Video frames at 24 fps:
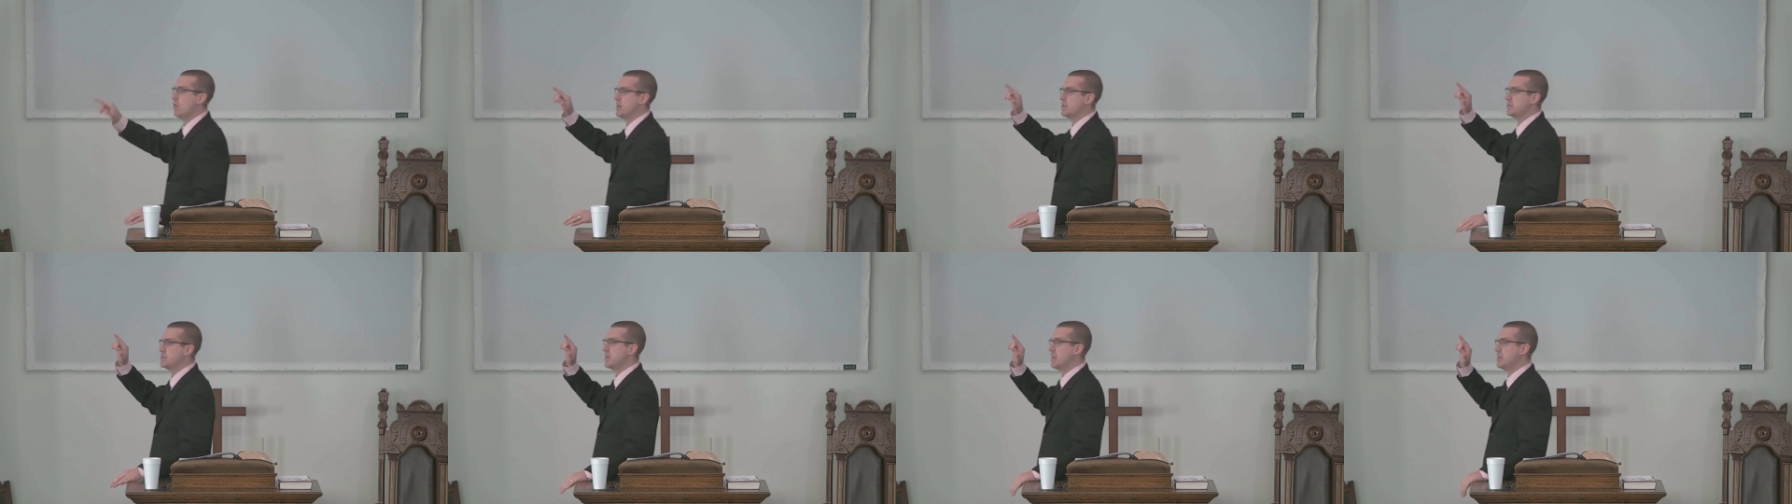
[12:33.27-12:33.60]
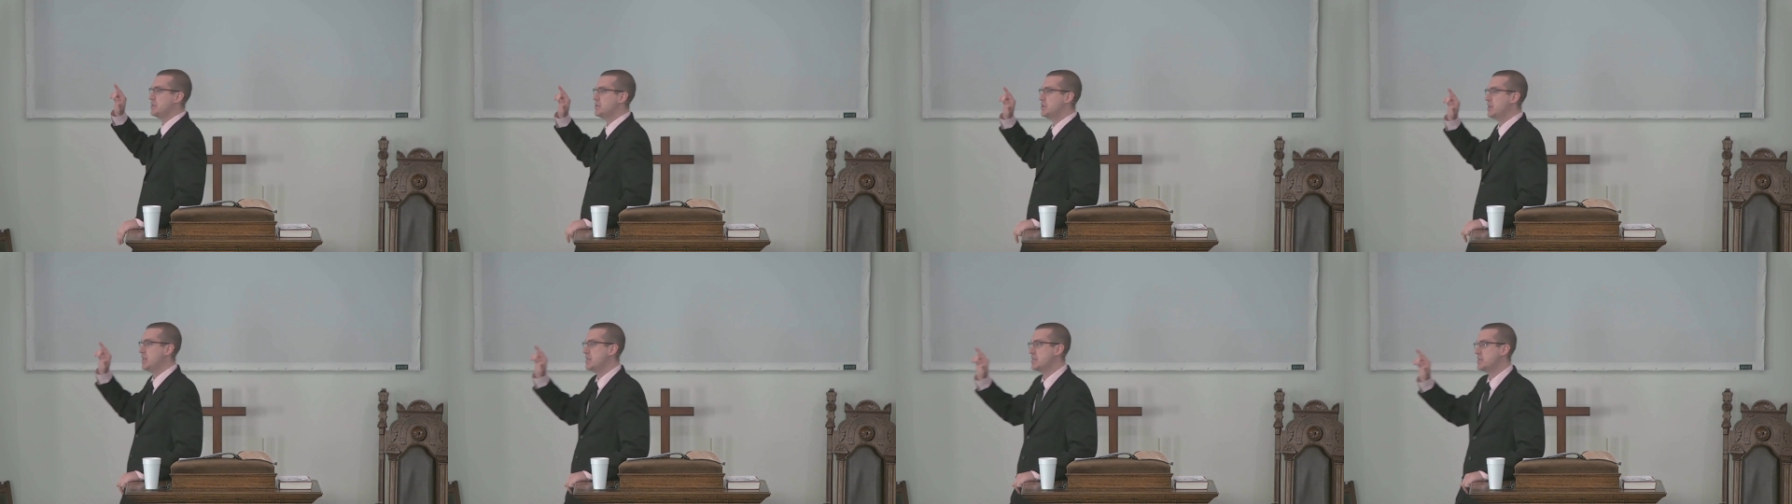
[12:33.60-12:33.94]
who once
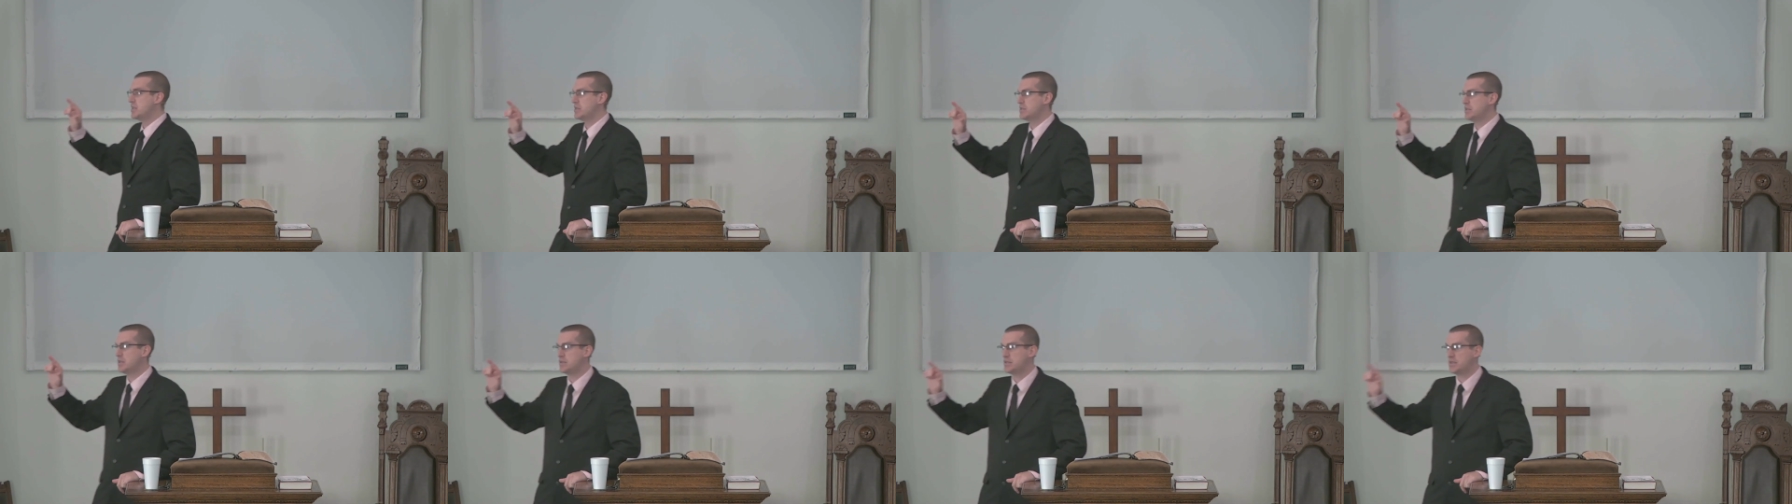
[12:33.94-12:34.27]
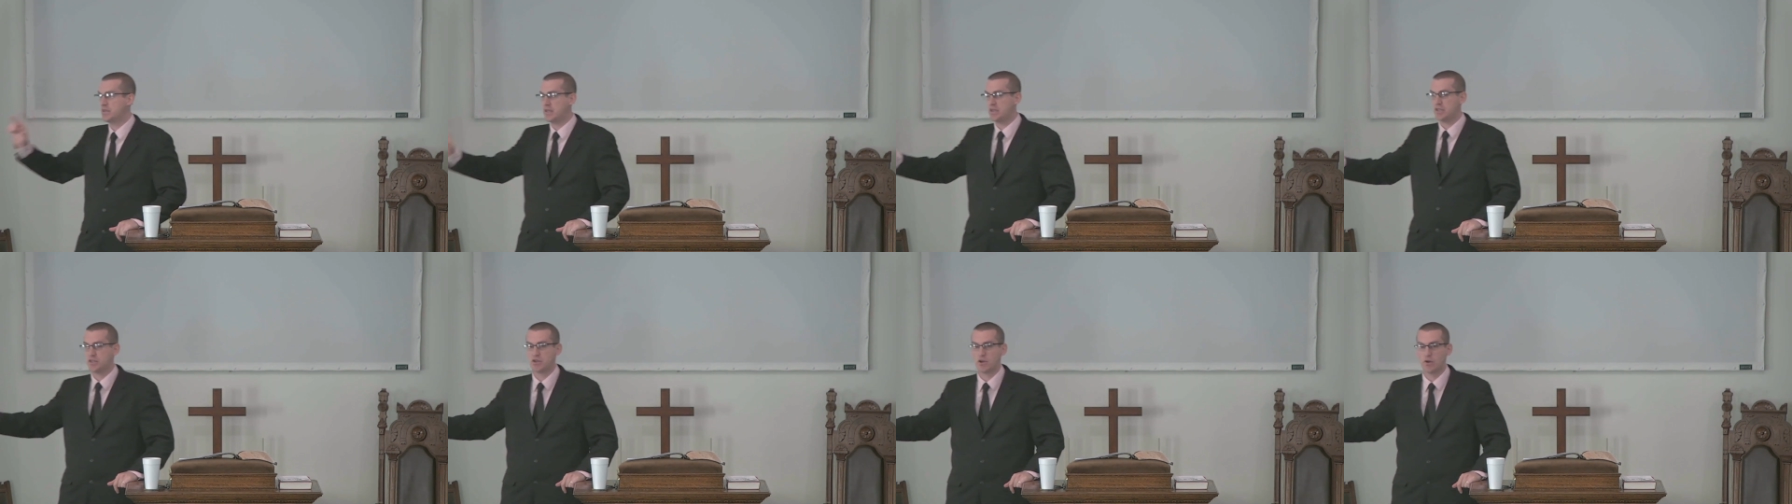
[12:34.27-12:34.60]
said Jesus
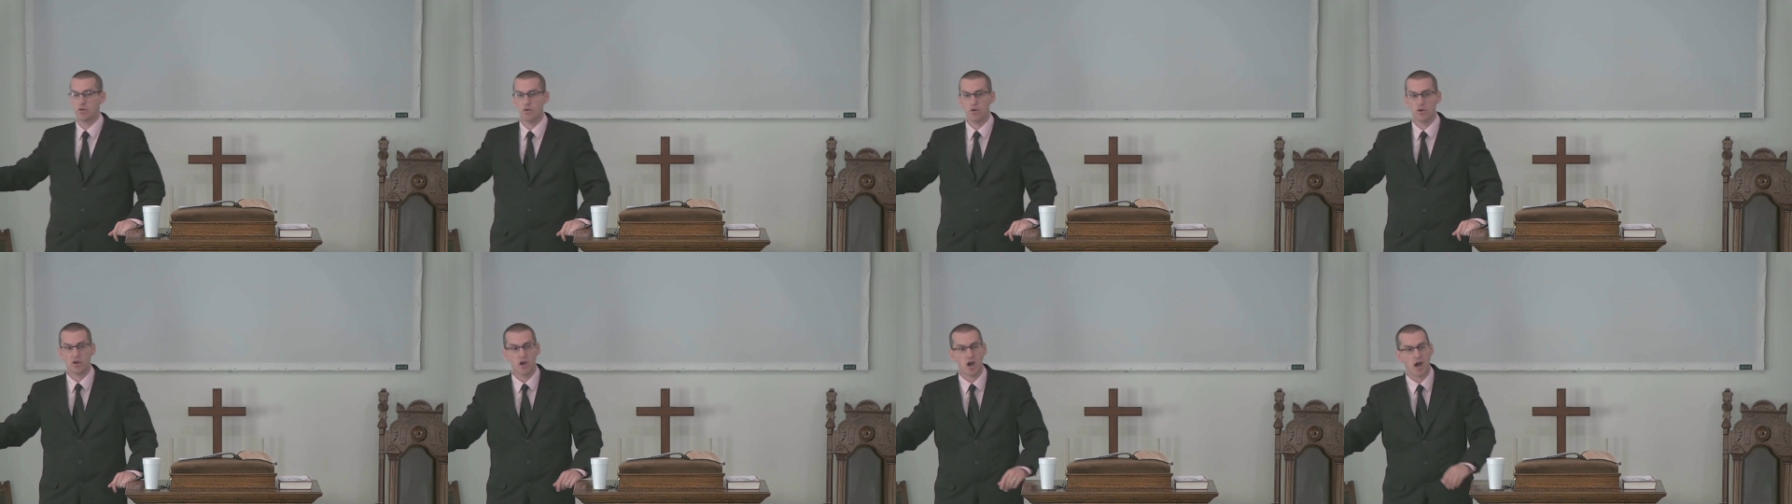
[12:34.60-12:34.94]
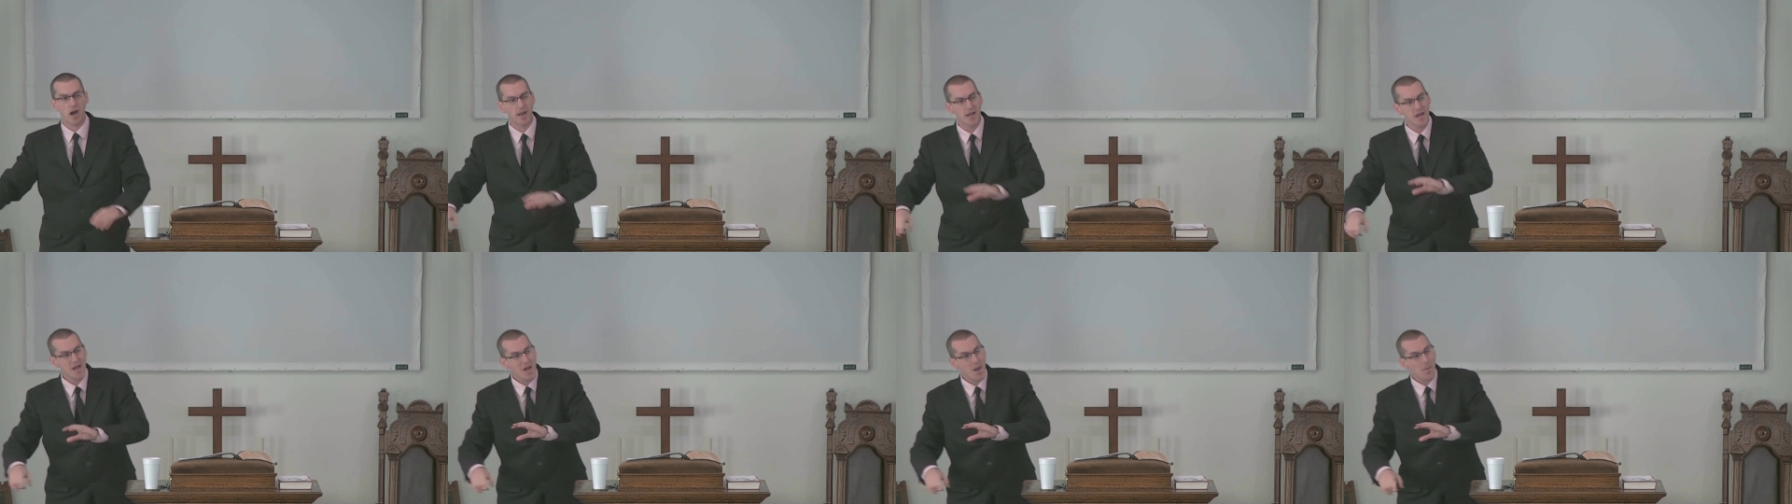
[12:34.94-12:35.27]
is the eternal
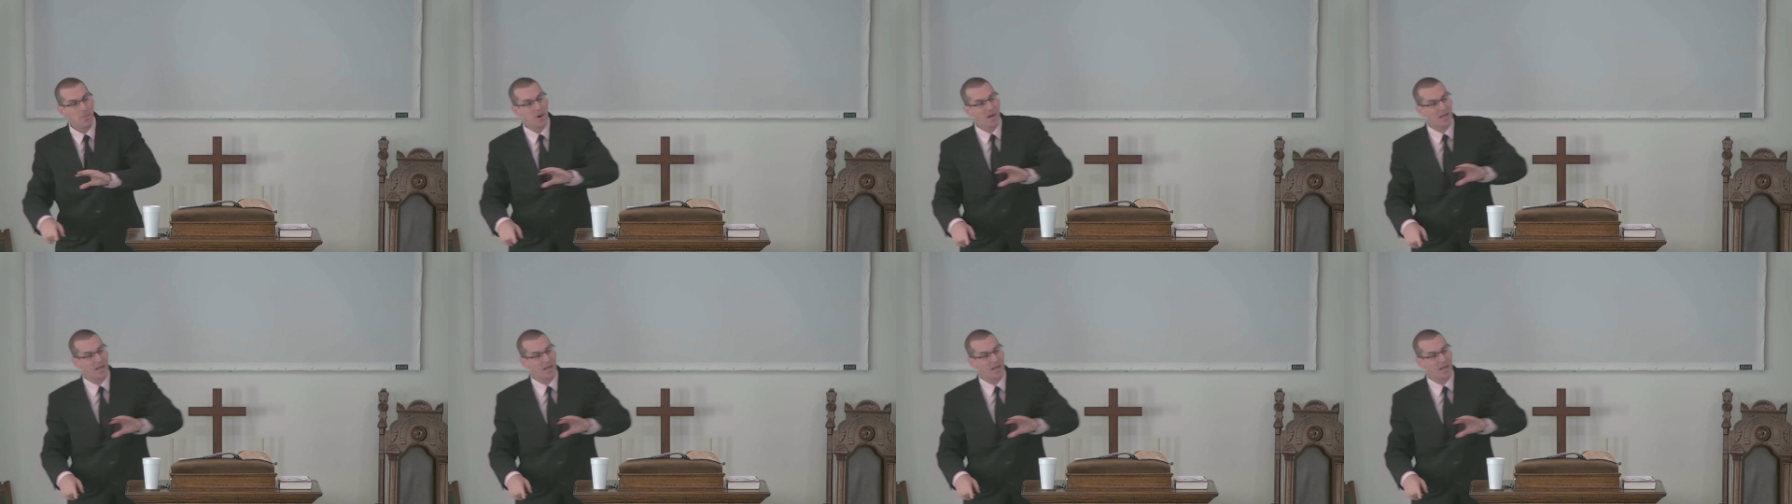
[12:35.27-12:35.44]
God,